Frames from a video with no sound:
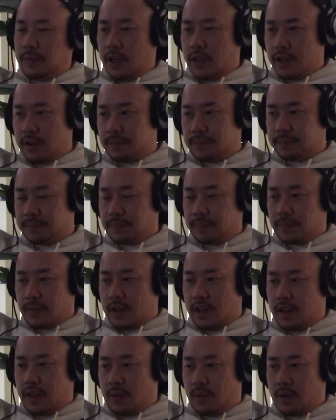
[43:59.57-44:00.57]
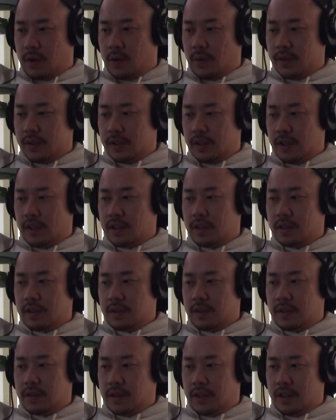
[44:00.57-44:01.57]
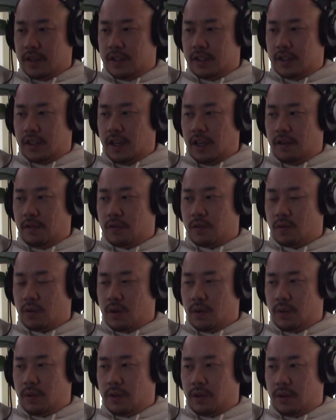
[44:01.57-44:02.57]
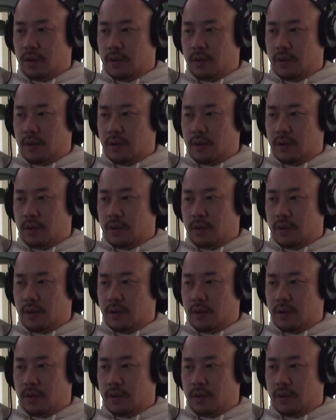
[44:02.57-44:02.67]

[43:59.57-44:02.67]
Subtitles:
Yeah. I think we're always in a state of growth.